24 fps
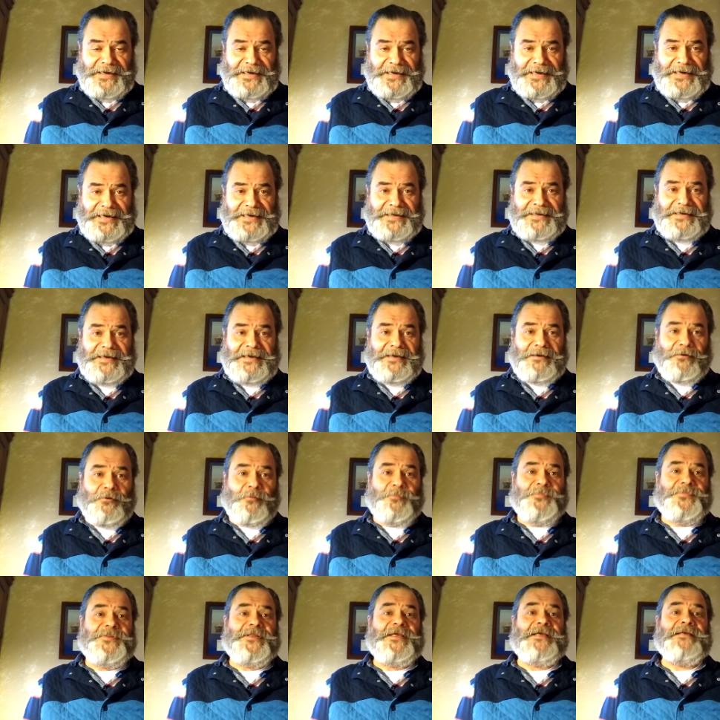I
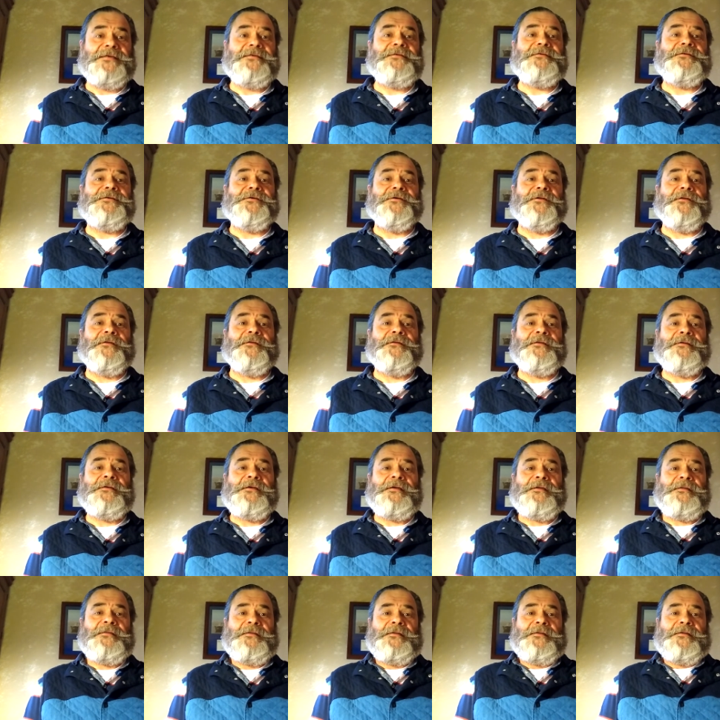hope that you'll
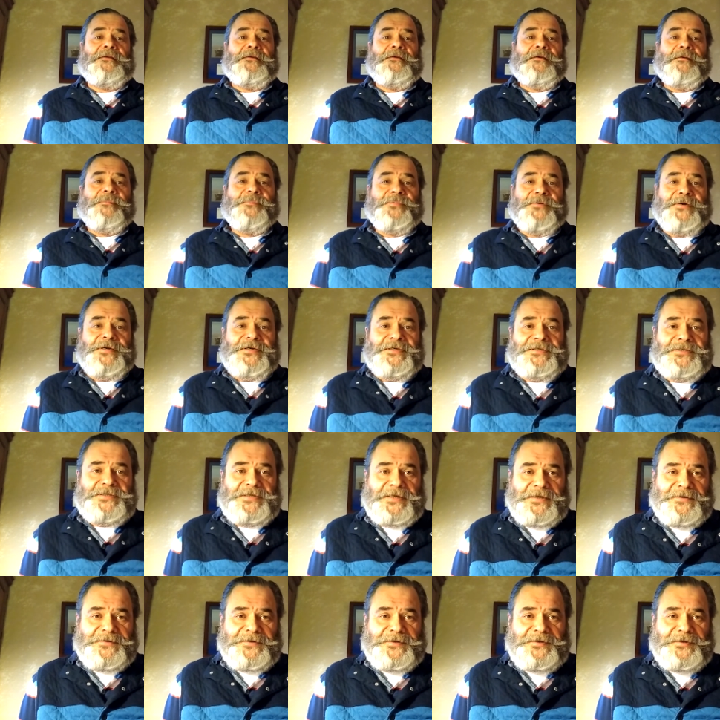
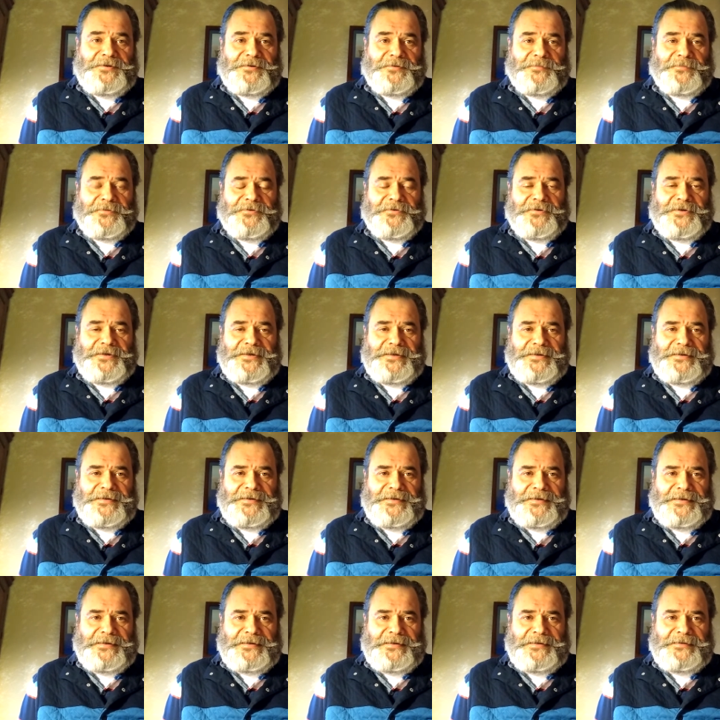appreciate the humor in it
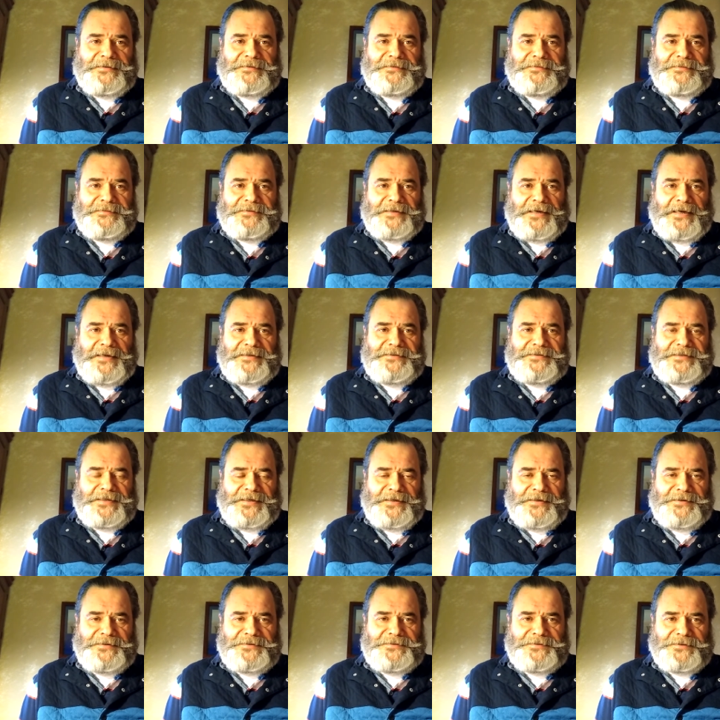and not
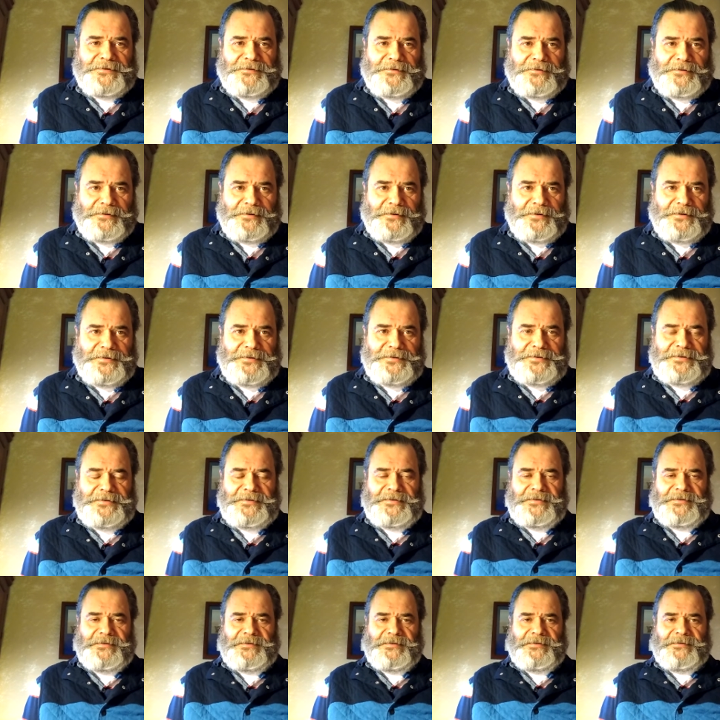take it to heart.
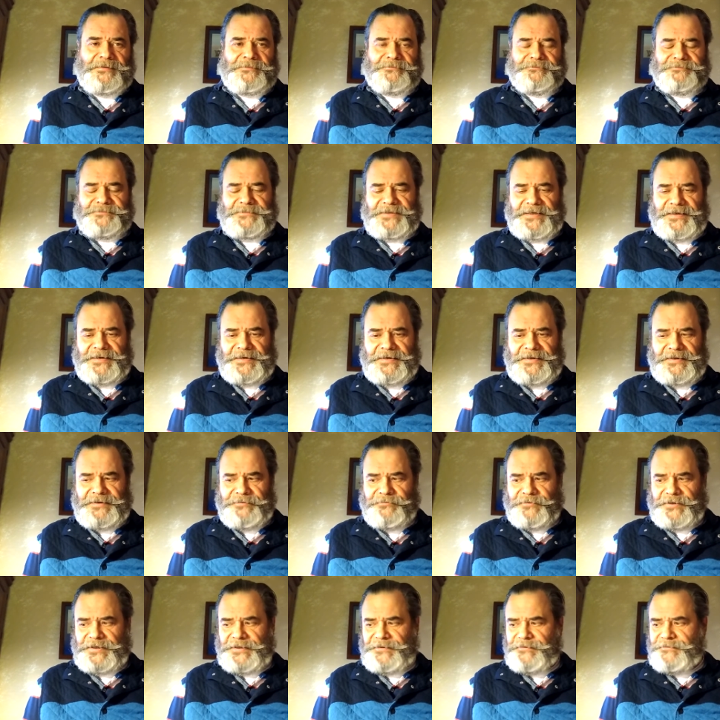At any
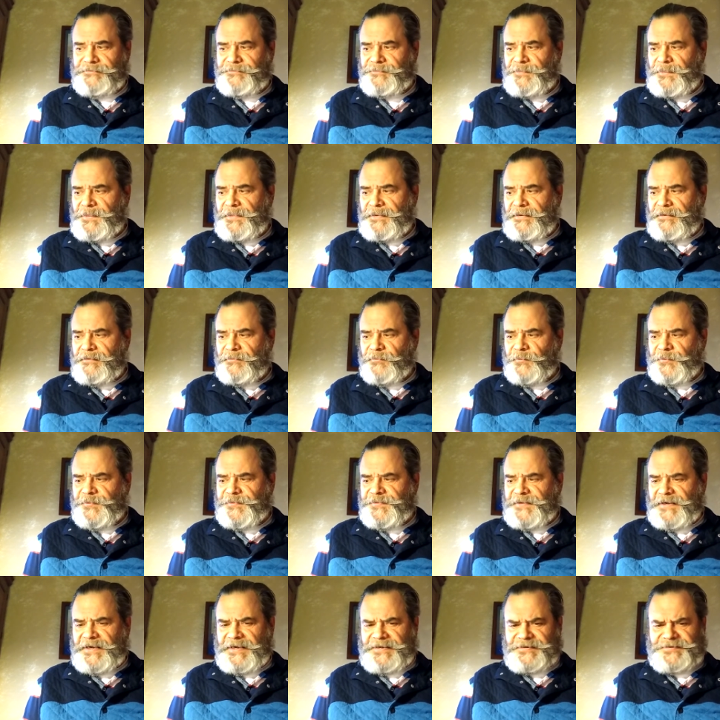rate, with
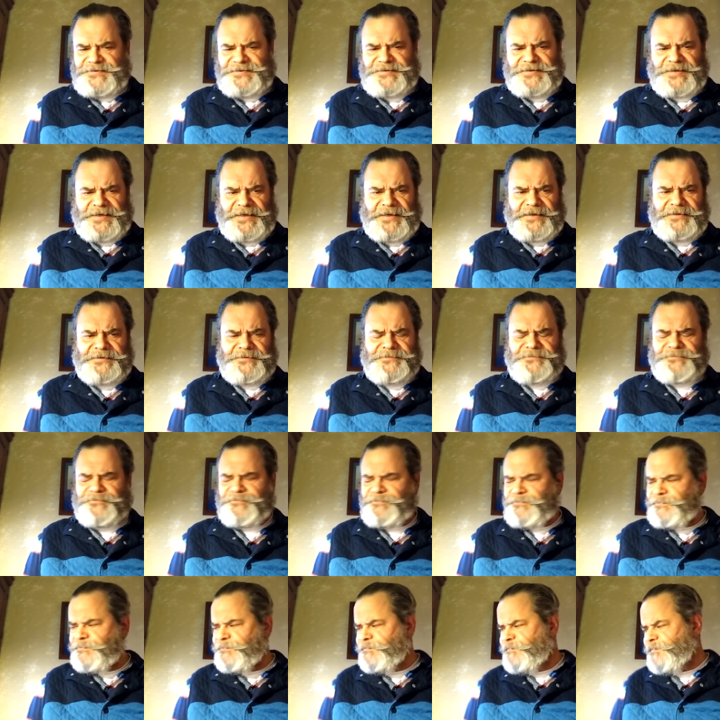that said,
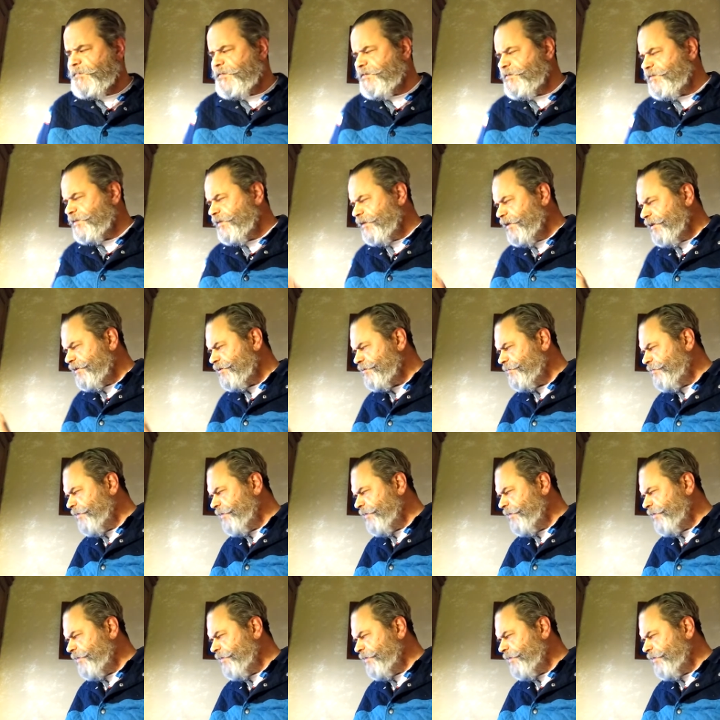tonight's